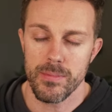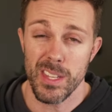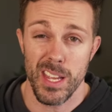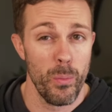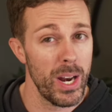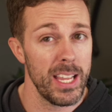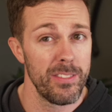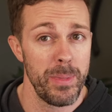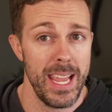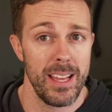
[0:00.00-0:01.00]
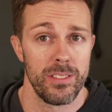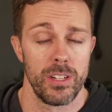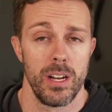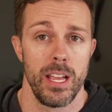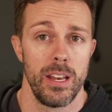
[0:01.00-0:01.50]
And when I give them the
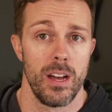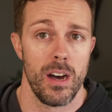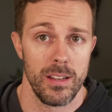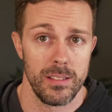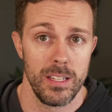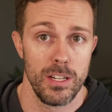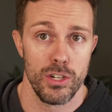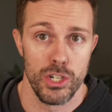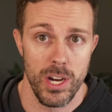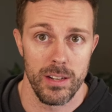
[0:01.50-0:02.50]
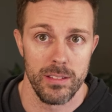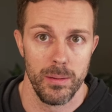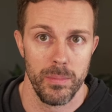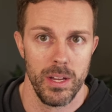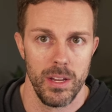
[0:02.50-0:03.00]
answer, it honestly shocks
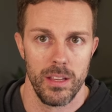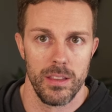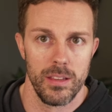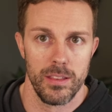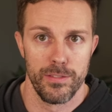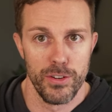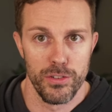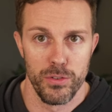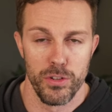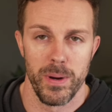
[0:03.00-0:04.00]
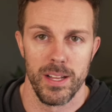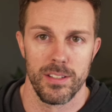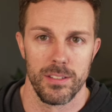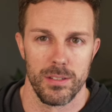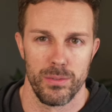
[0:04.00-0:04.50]
them. The first response
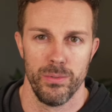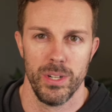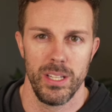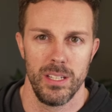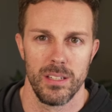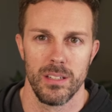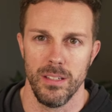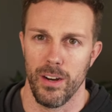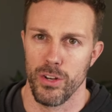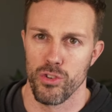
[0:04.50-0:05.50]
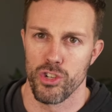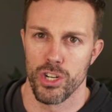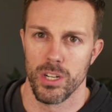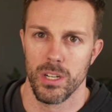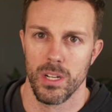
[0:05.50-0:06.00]
is, really? Are you
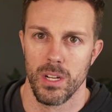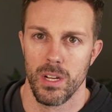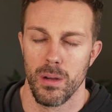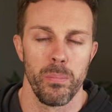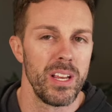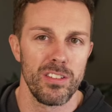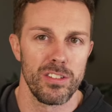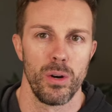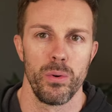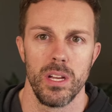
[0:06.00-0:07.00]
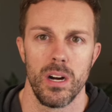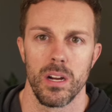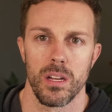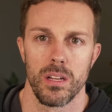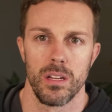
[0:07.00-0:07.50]
sure? But he's so young.
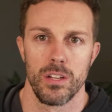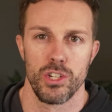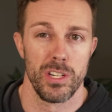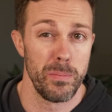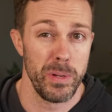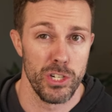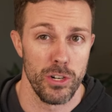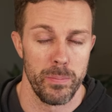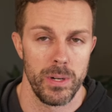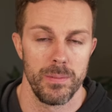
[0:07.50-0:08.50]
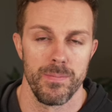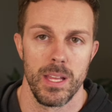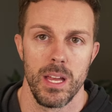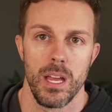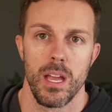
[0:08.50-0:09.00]
Shouldn't it be sharper?
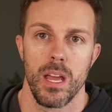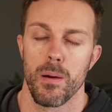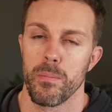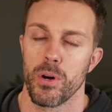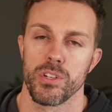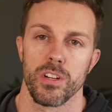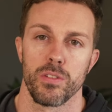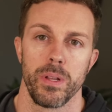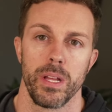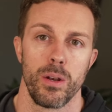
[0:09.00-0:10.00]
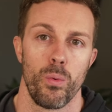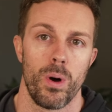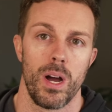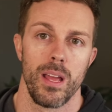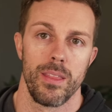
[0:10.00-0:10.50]
And I'm about to explain
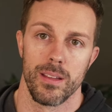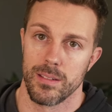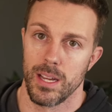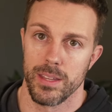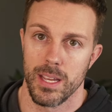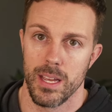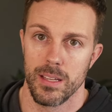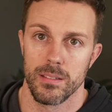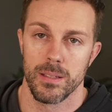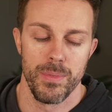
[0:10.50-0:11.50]
why that's not the case.